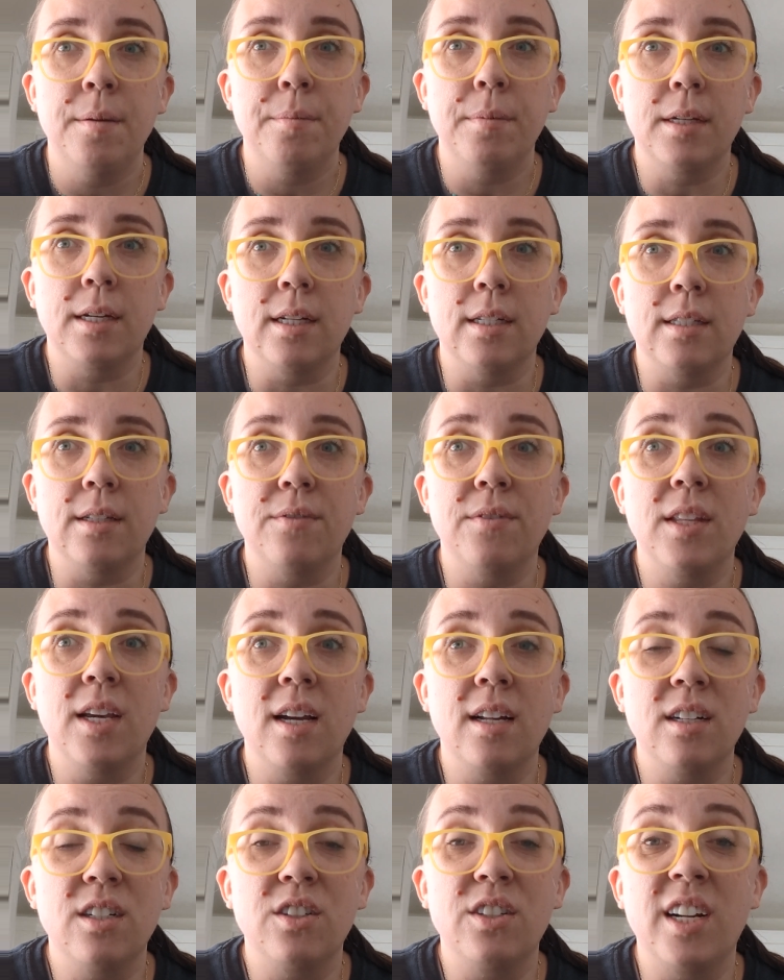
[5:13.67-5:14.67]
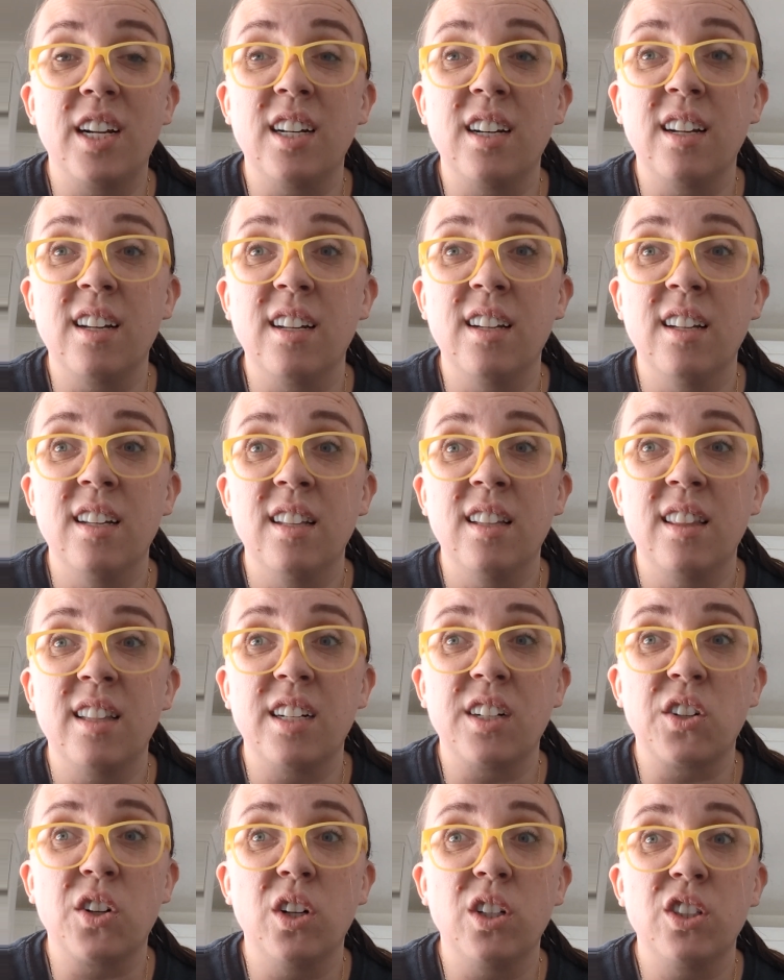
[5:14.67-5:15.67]
Because of the understanding
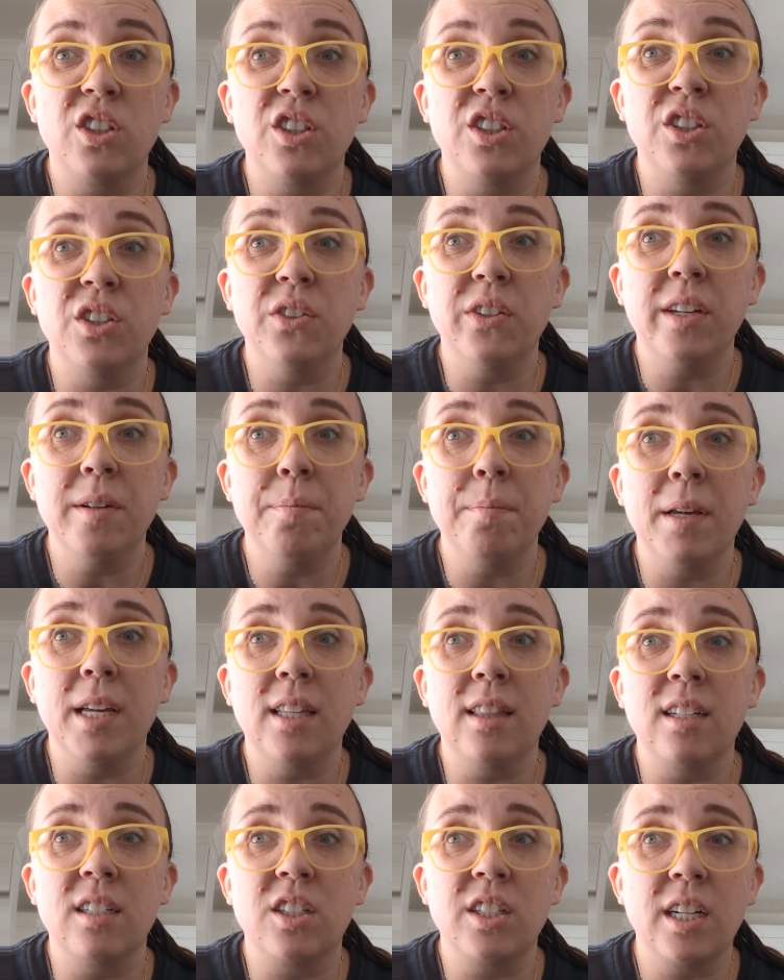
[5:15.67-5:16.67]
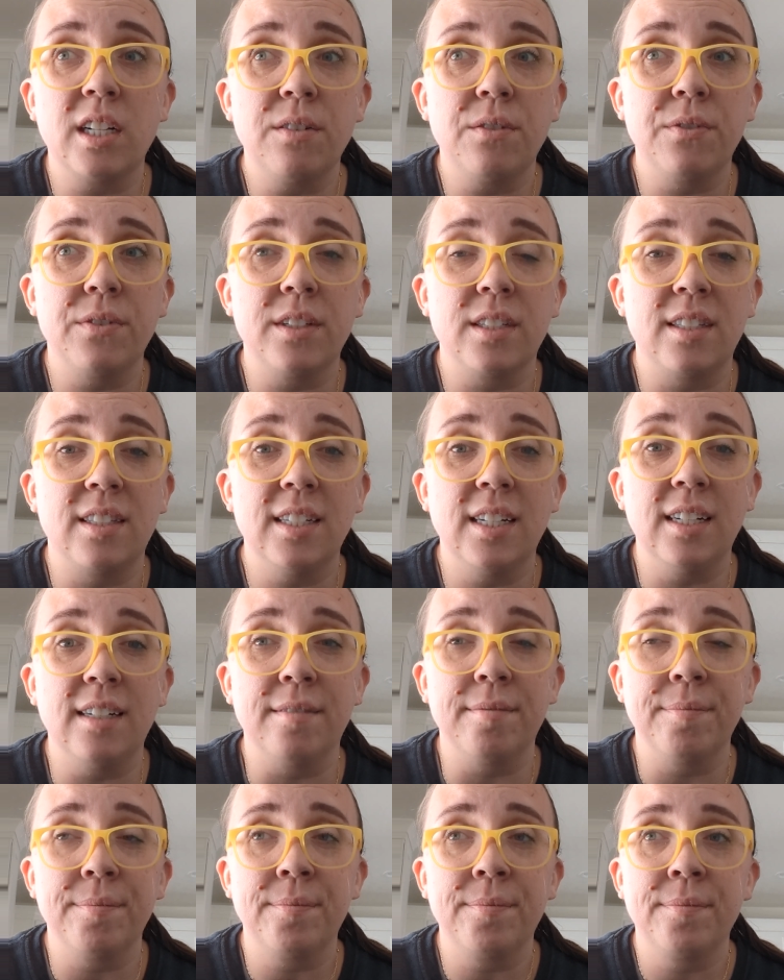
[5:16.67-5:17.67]
their cultures, you can make the child feel
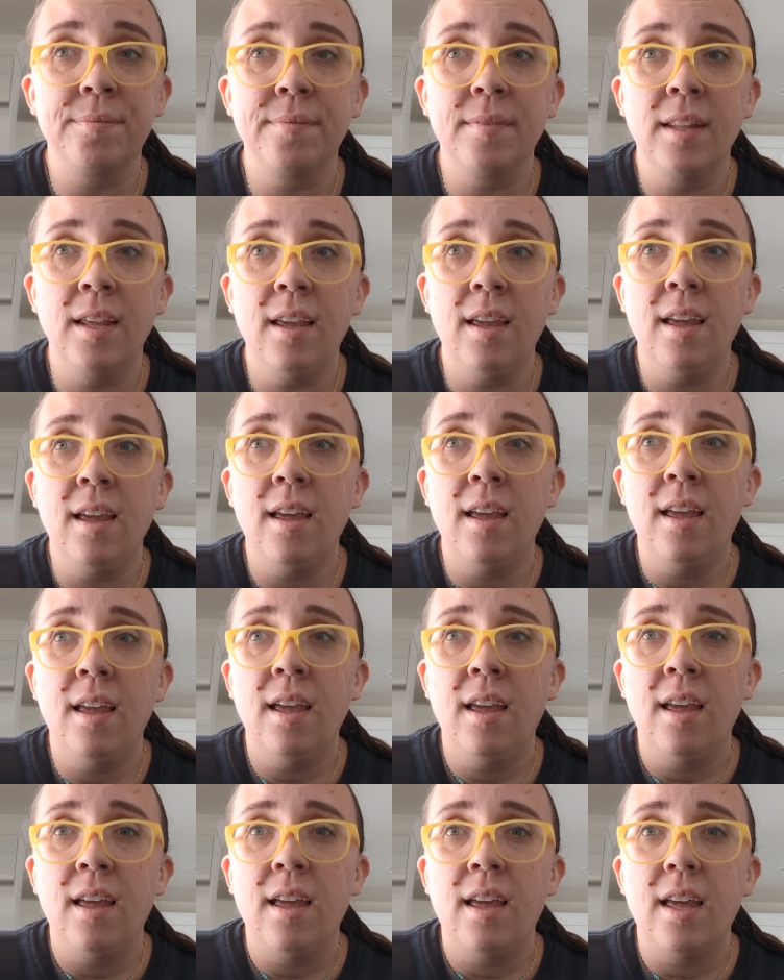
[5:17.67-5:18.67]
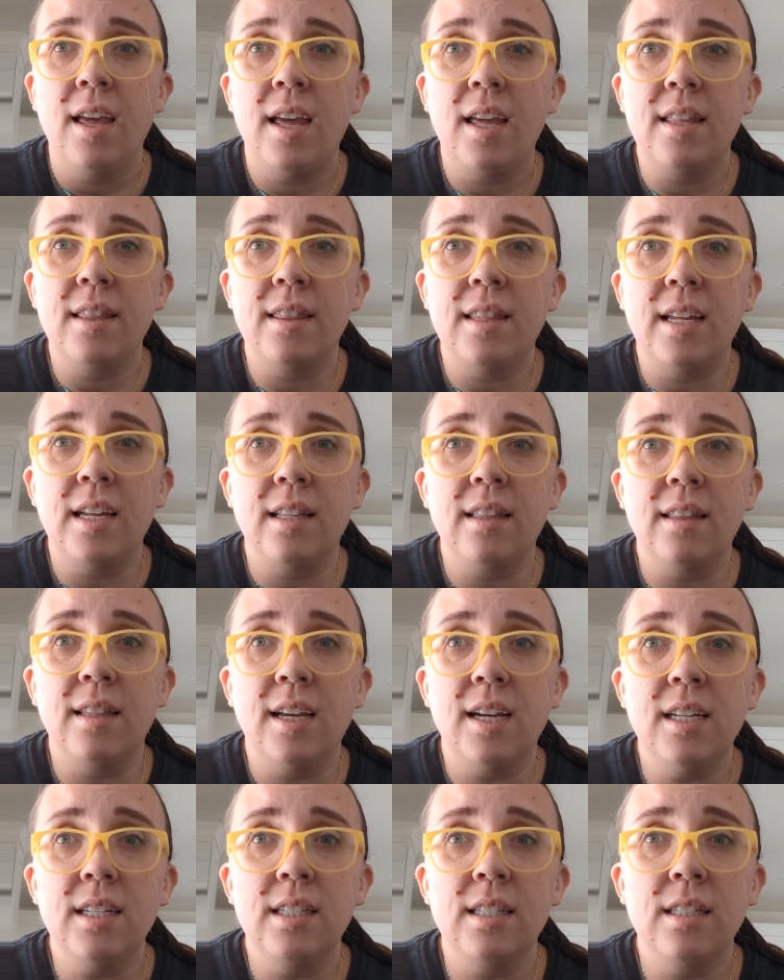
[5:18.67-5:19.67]
seen, and then
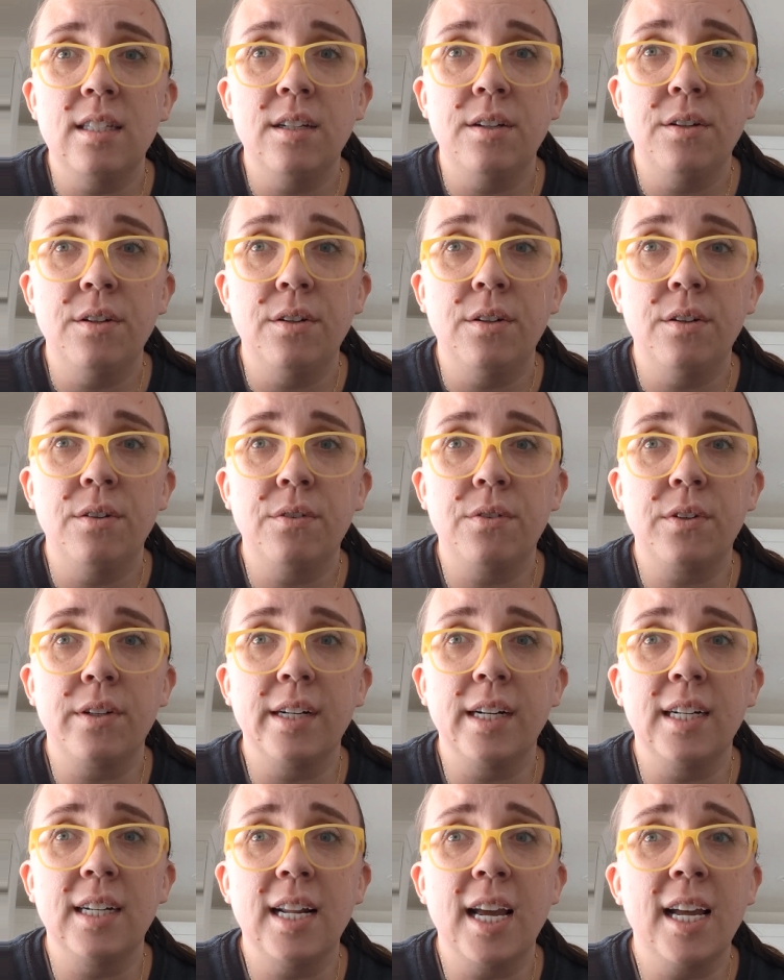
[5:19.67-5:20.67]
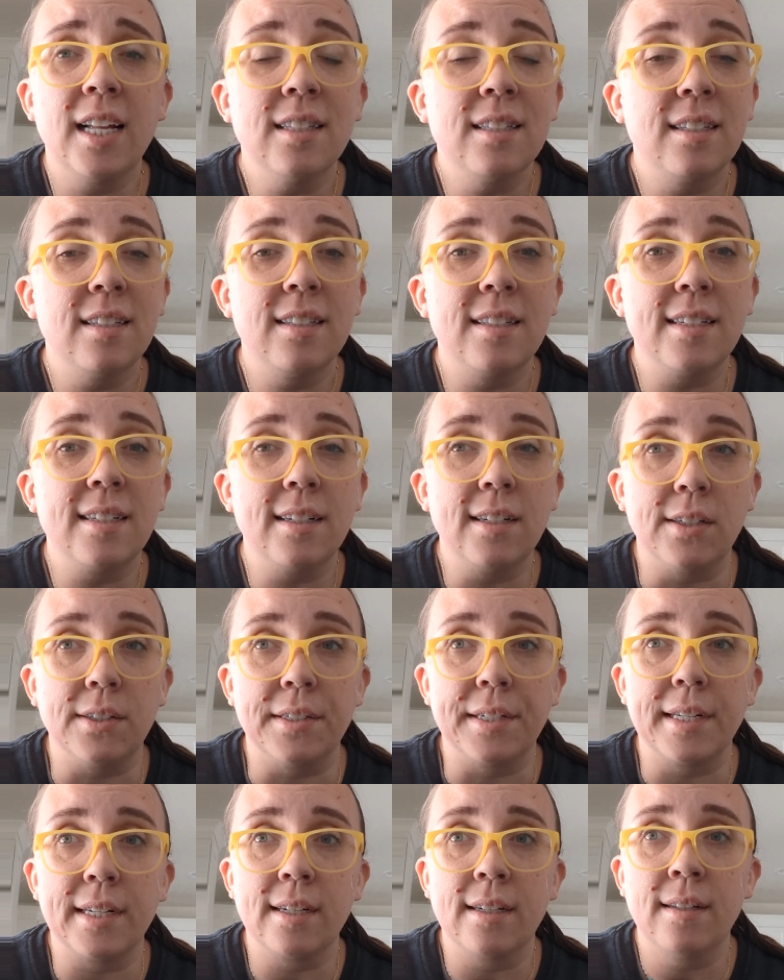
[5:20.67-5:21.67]
thus for it enhances their
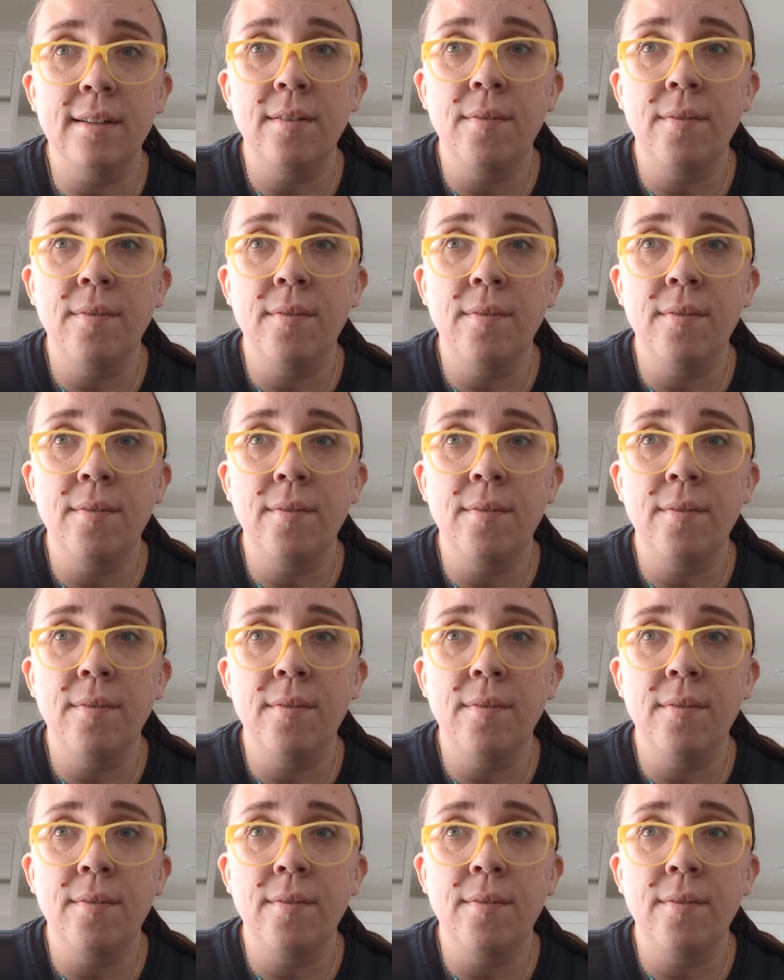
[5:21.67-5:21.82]
learning.